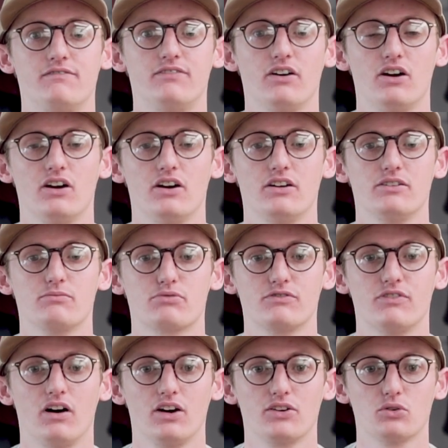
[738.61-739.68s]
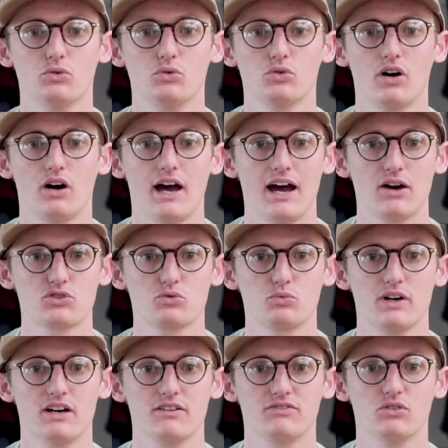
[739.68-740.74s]
Fern provide all our
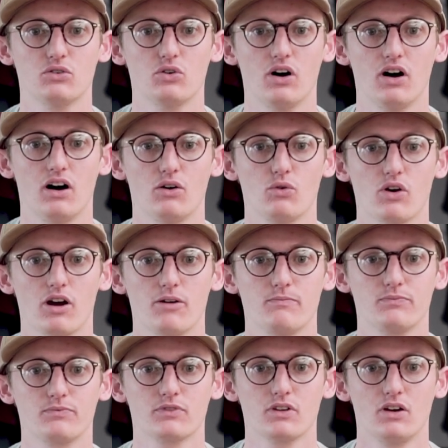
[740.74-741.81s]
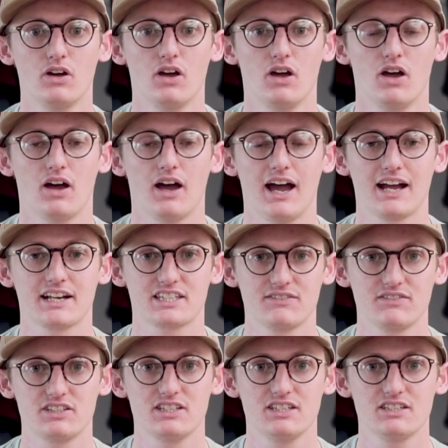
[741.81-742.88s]
outerwear for our
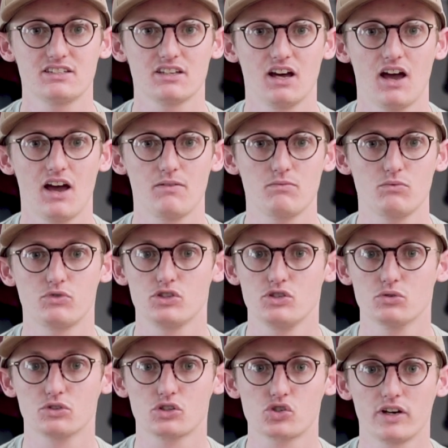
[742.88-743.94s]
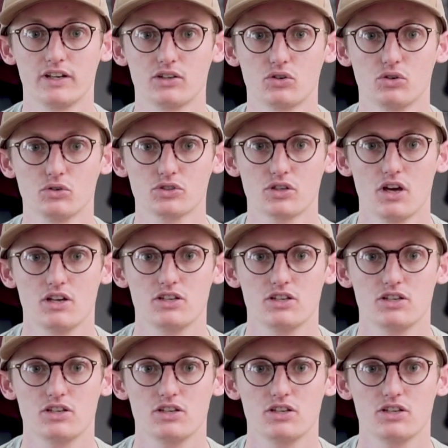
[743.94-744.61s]
activities for you on the training course.